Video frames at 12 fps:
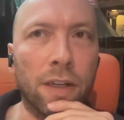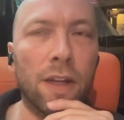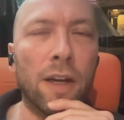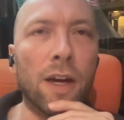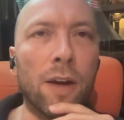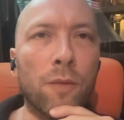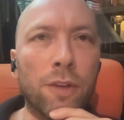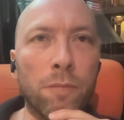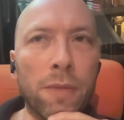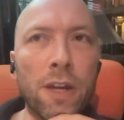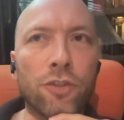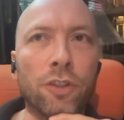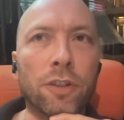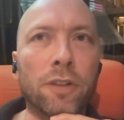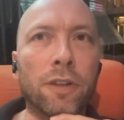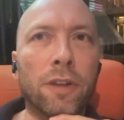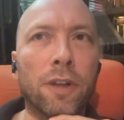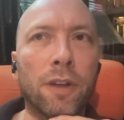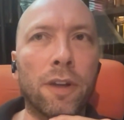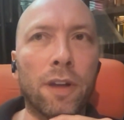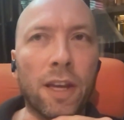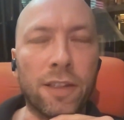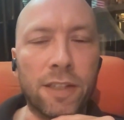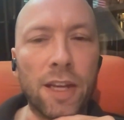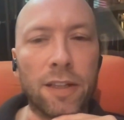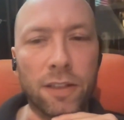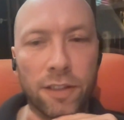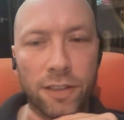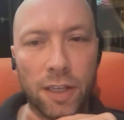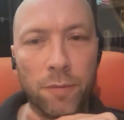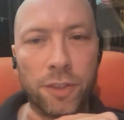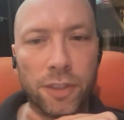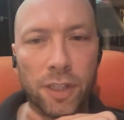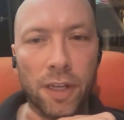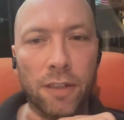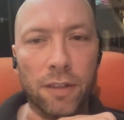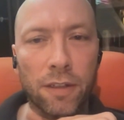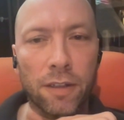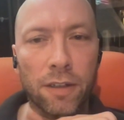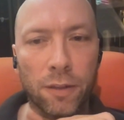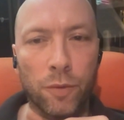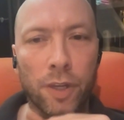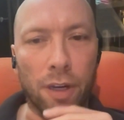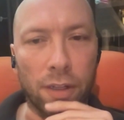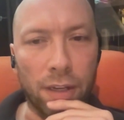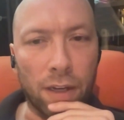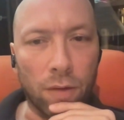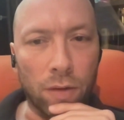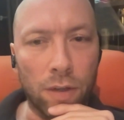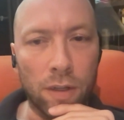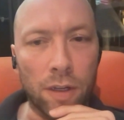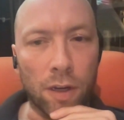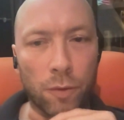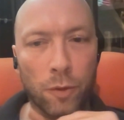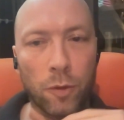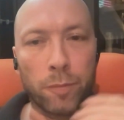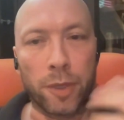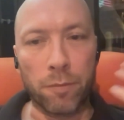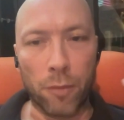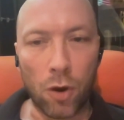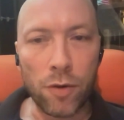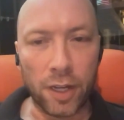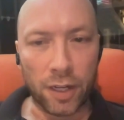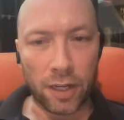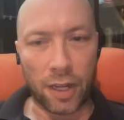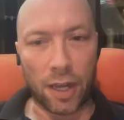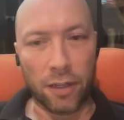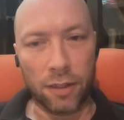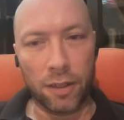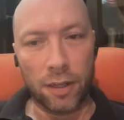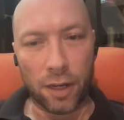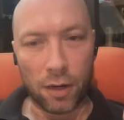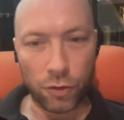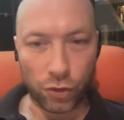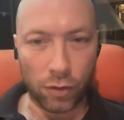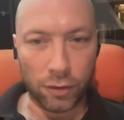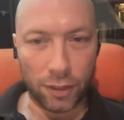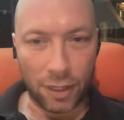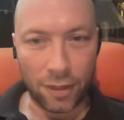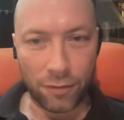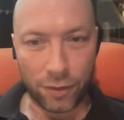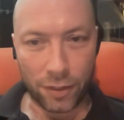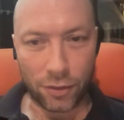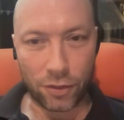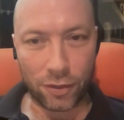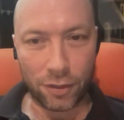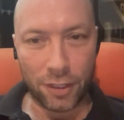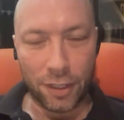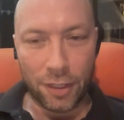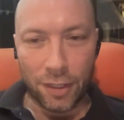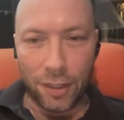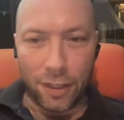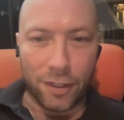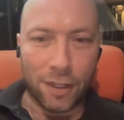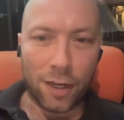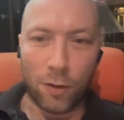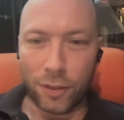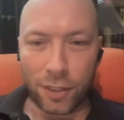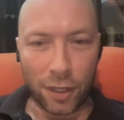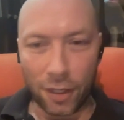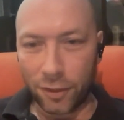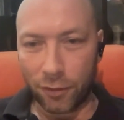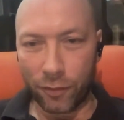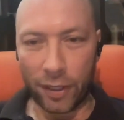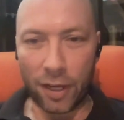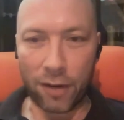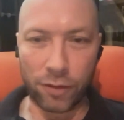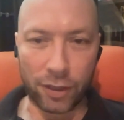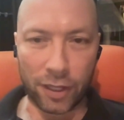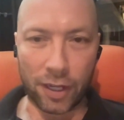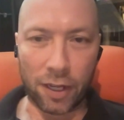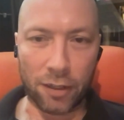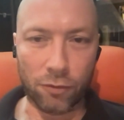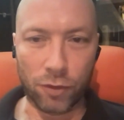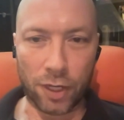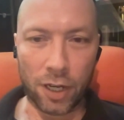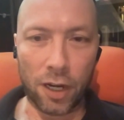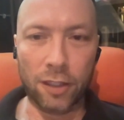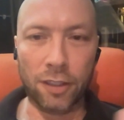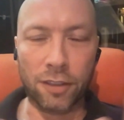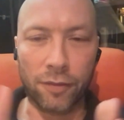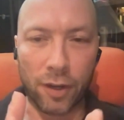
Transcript: I would imagine, exactly the same state as we are now, and we would be moaning again how short life is and how it's hard to fit everything in, regardless of how